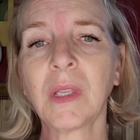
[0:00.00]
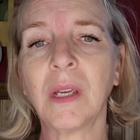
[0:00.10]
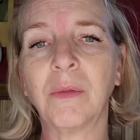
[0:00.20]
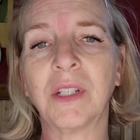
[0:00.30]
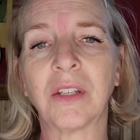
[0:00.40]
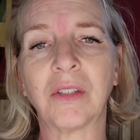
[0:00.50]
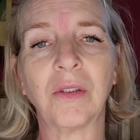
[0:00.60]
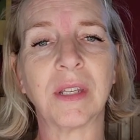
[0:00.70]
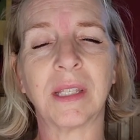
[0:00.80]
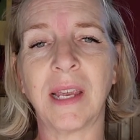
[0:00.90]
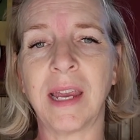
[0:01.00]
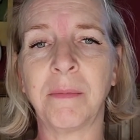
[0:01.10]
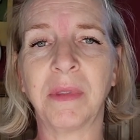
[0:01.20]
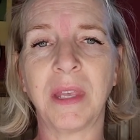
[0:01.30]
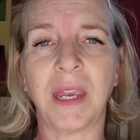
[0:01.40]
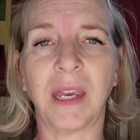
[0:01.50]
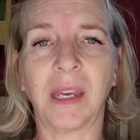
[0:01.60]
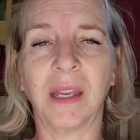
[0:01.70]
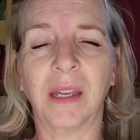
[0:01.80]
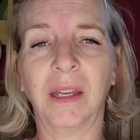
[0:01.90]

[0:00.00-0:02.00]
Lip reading: and we just do the same thing.